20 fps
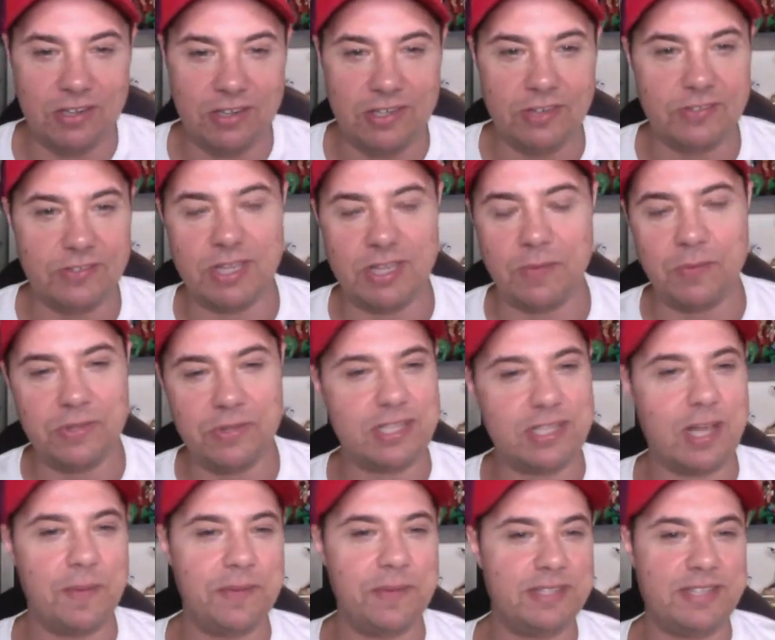someone's
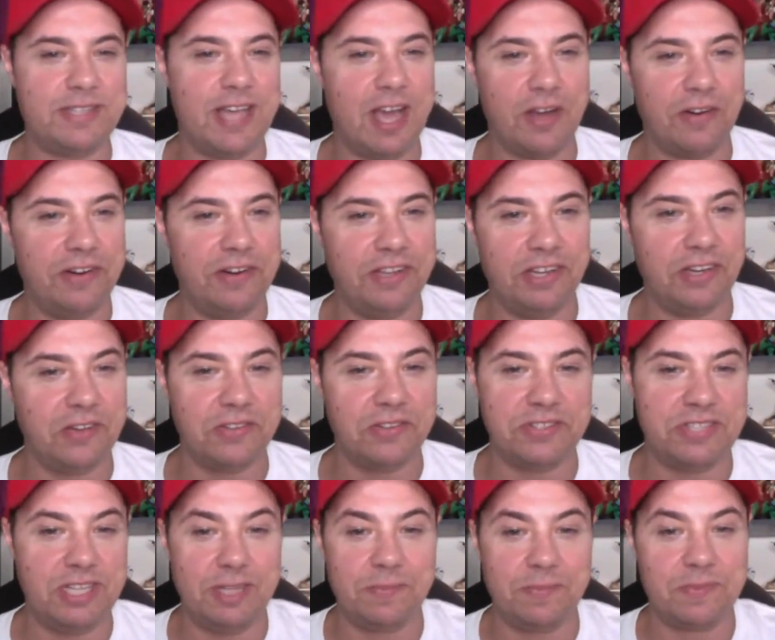coming to town, are you going to go see
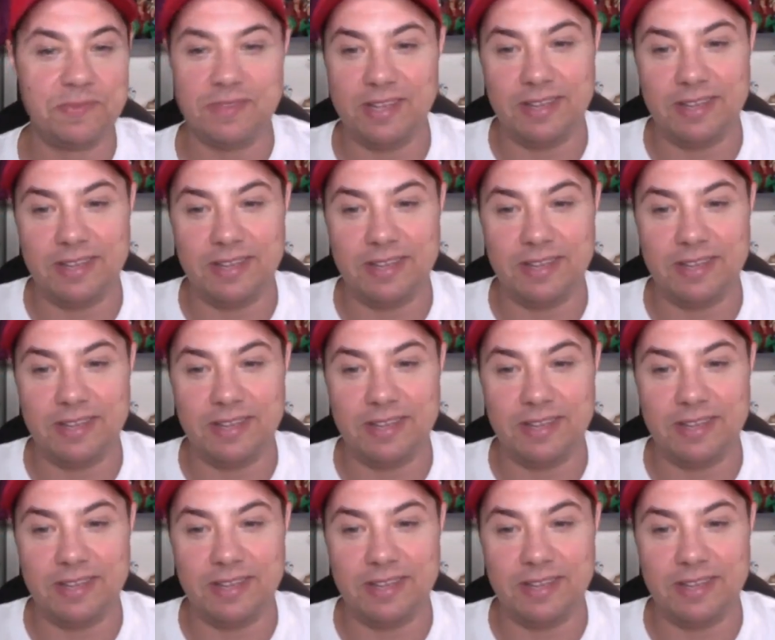them? I'm like,